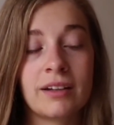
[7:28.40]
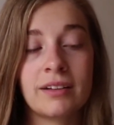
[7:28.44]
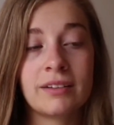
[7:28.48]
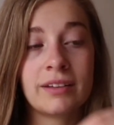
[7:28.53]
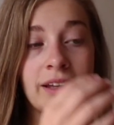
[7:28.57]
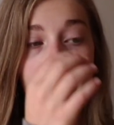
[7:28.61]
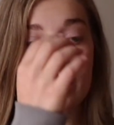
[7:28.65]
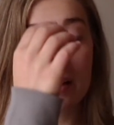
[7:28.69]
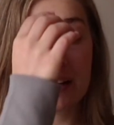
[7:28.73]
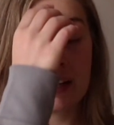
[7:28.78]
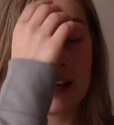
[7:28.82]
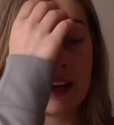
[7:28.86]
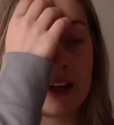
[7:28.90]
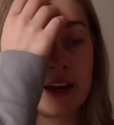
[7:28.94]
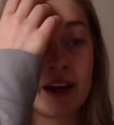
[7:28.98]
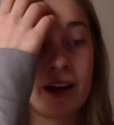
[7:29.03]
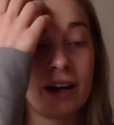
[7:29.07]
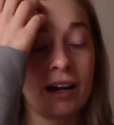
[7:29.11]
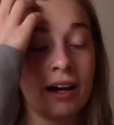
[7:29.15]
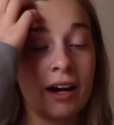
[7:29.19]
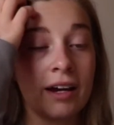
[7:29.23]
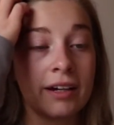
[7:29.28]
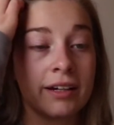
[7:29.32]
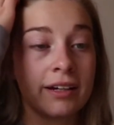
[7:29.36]
that
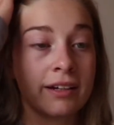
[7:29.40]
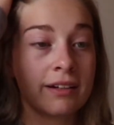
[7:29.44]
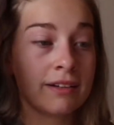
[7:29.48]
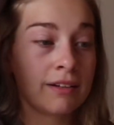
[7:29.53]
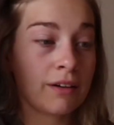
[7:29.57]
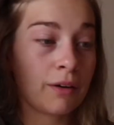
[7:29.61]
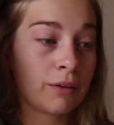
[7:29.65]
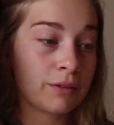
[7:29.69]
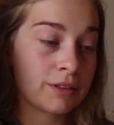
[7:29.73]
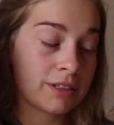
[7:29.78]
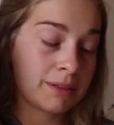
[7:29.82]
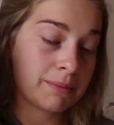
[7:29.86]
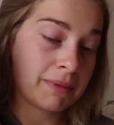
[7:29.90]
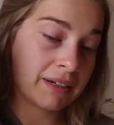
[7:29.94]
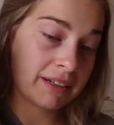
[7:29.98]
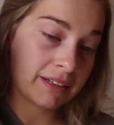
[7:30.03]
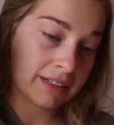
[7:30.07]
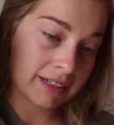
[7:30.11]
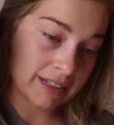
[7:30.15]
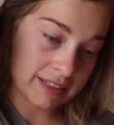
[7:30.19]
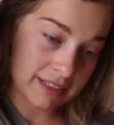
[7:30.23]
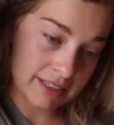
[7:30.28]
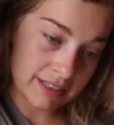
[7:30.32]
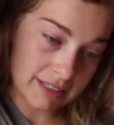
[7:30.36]
I can
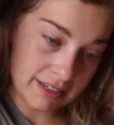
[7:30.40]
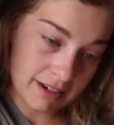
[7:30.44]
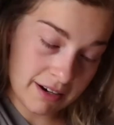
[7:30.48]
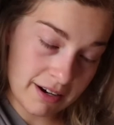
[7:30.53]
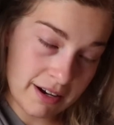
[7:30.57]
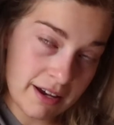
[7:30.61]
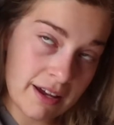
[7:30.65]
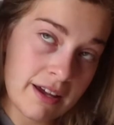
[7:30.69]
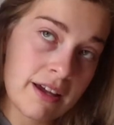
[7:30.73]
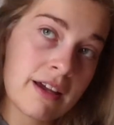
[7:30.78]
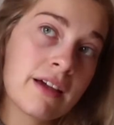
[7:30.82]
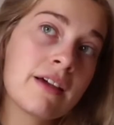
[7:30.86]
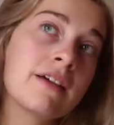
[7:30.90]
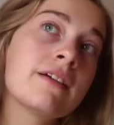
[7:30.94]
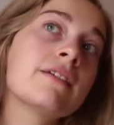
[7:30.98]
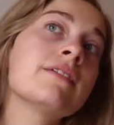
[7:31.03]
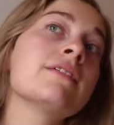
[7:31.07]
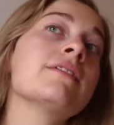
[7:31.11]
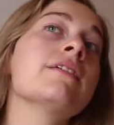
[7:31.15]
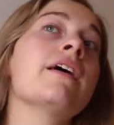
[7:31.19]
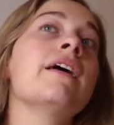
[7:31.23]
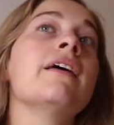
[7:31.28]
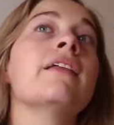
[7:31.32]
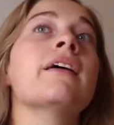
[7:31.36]
ultimately
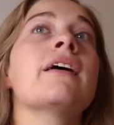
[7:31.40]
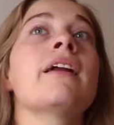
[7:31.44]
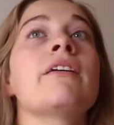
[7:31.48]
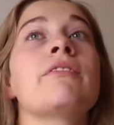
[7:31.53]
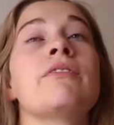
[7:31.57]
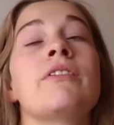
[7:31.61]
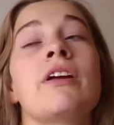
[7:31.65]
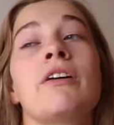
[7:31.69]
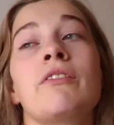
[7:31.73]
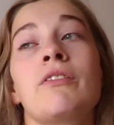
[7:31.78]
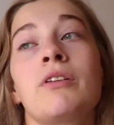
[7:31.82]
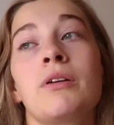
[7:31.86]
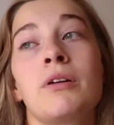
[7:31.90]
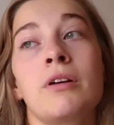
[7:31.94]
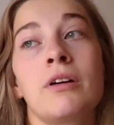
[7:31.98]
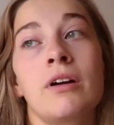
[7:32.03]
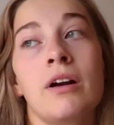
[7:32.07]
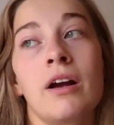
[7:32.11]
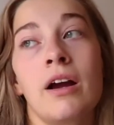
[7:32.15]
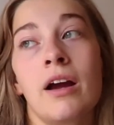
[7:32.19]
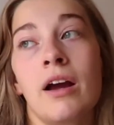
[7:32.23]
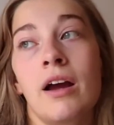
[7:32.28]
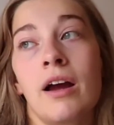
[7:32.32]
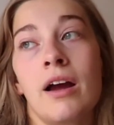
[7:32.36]
say that I've never
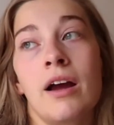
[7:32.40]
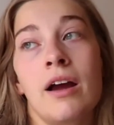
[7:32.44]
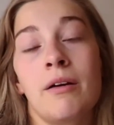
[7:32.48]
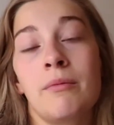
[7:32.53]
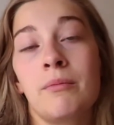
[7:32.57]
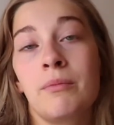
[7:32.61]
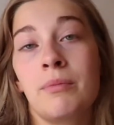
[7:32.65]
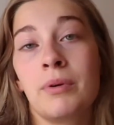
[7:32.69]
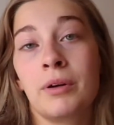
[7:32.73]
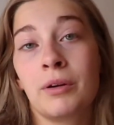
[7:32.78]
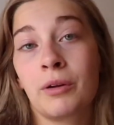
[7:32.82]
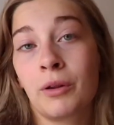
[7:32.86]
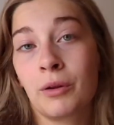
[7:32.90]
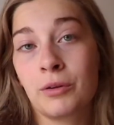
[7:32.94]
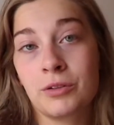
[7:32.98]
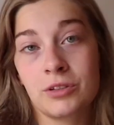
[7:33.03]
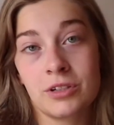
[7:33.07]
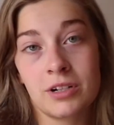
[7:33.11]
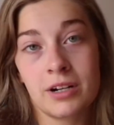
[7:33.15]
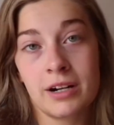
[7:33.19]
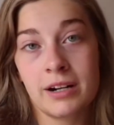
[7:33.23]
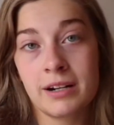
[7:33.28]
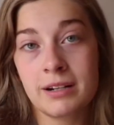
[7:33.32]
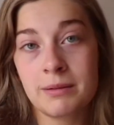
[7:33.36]
been closer
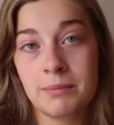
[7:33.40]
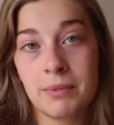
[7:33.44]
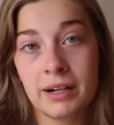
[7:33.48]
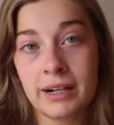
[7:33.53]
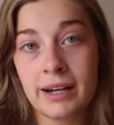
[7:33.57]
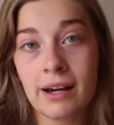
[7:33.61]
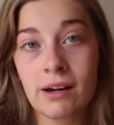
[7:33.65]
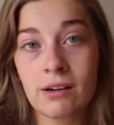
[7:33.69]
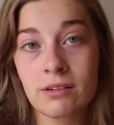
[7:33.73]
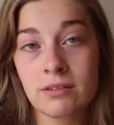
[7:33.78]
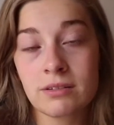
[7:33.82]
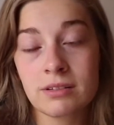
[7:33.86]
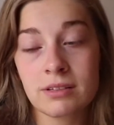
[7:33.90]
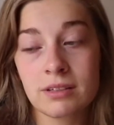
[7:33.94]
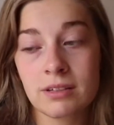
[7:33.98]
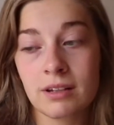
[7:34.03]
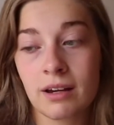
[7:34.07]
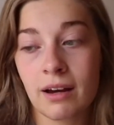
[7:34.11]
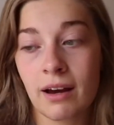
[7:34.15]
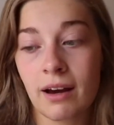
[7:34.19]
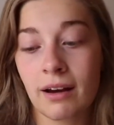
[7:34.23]
to anybody else.